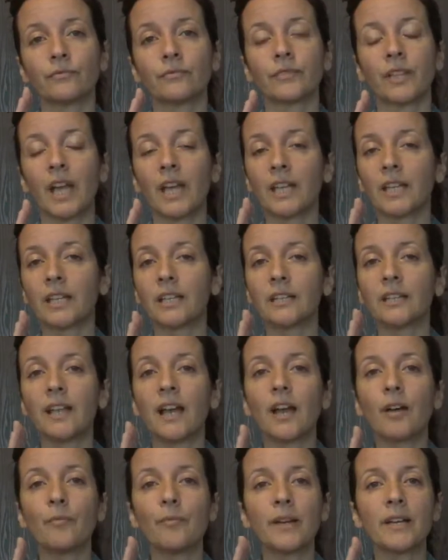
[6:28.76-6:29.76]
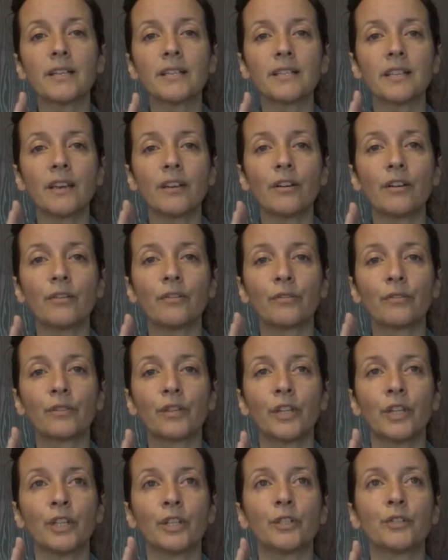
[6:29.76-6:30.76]
I can allow myself
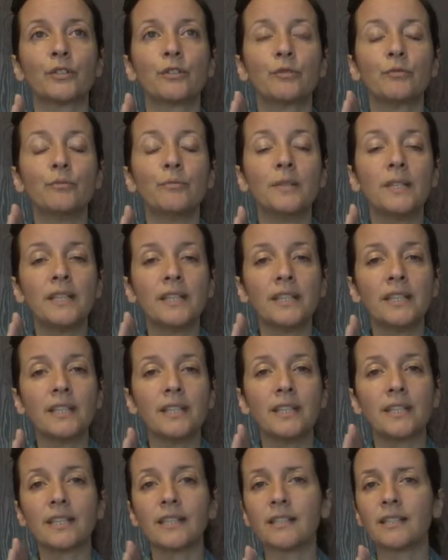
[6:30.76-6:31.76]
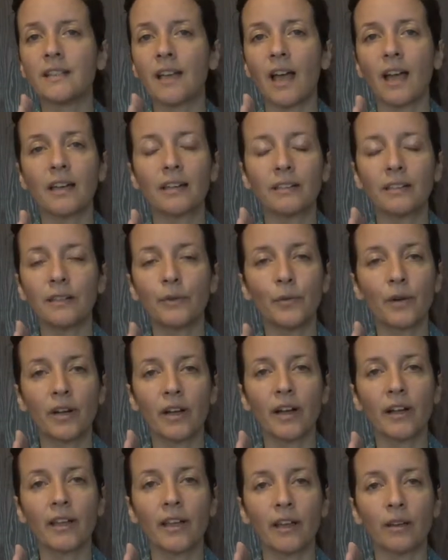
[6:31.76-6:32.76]
to be exactly where
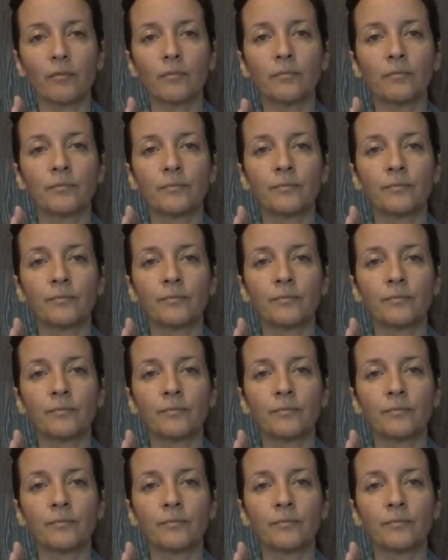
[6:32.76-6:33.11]
I am.